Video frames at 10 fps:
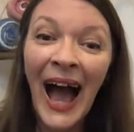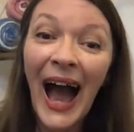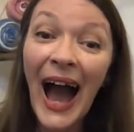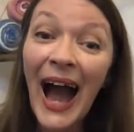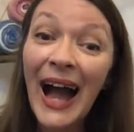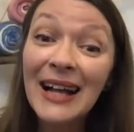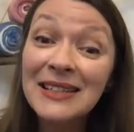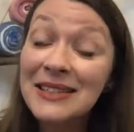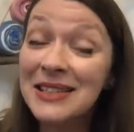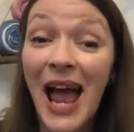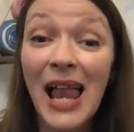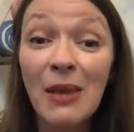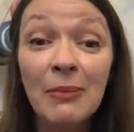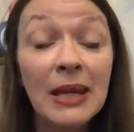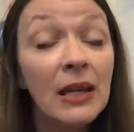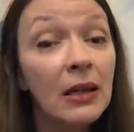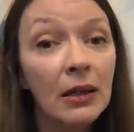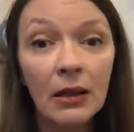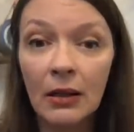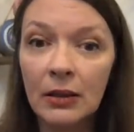And tell me,
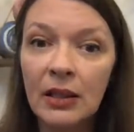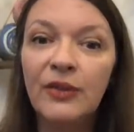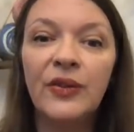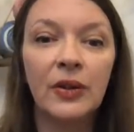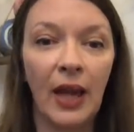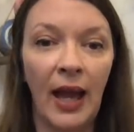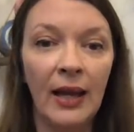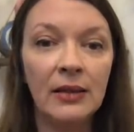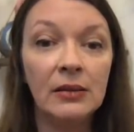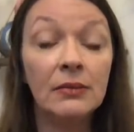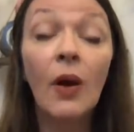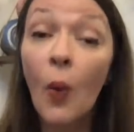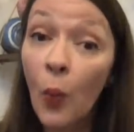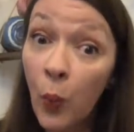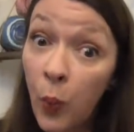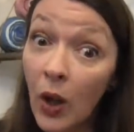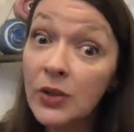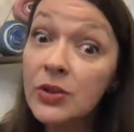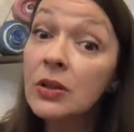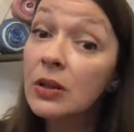if you can,
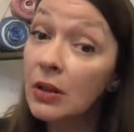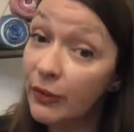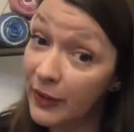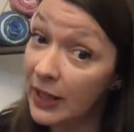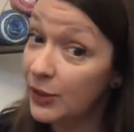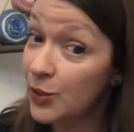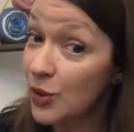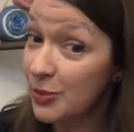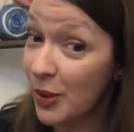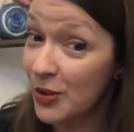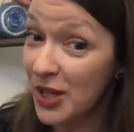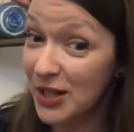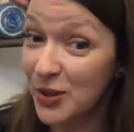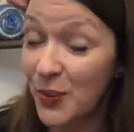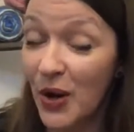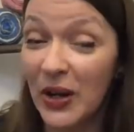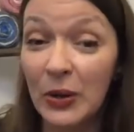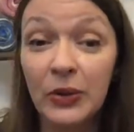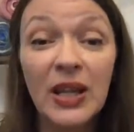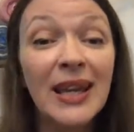what Ophelia Talks project you're working
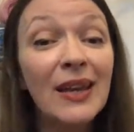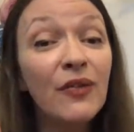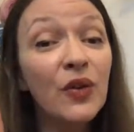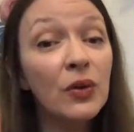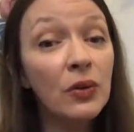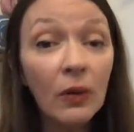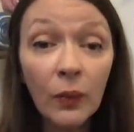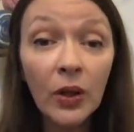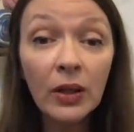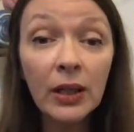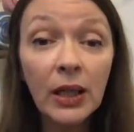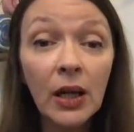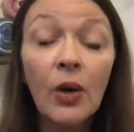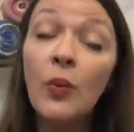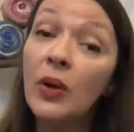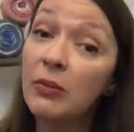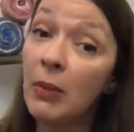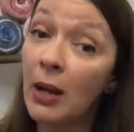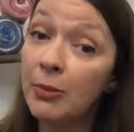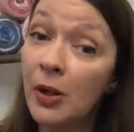on. If you're not working on one of
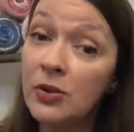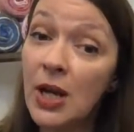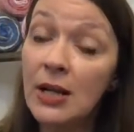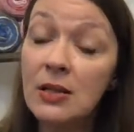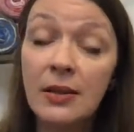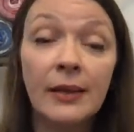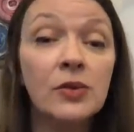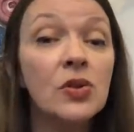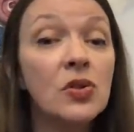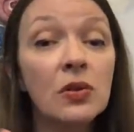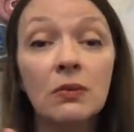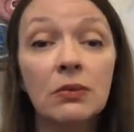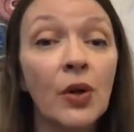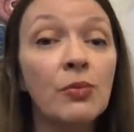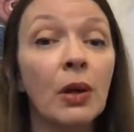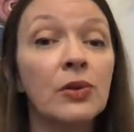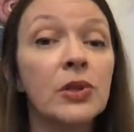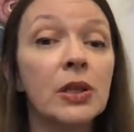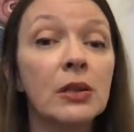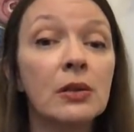my projects, then just don't
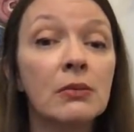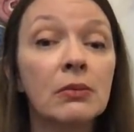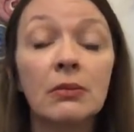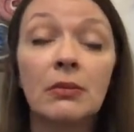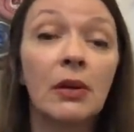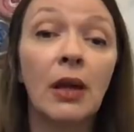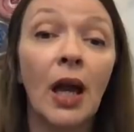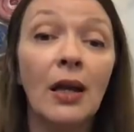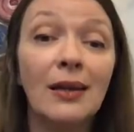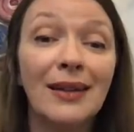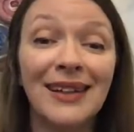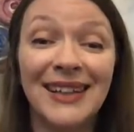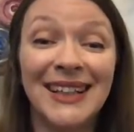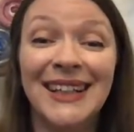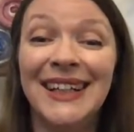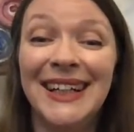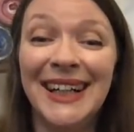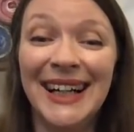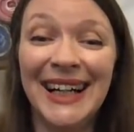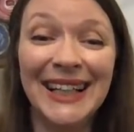mention it. Okay?
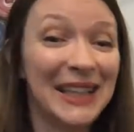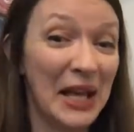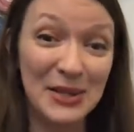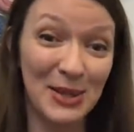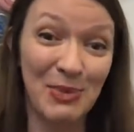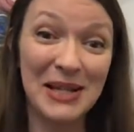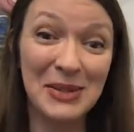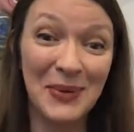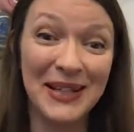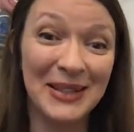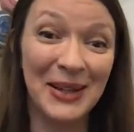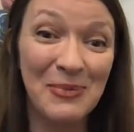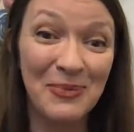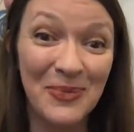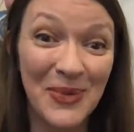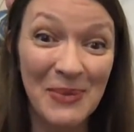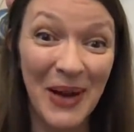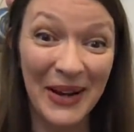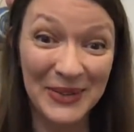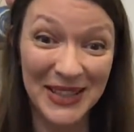That's the best way to go
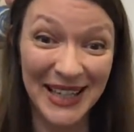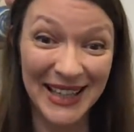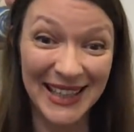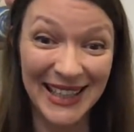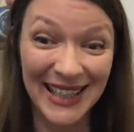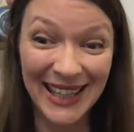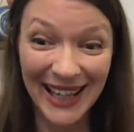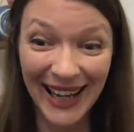about it, I think.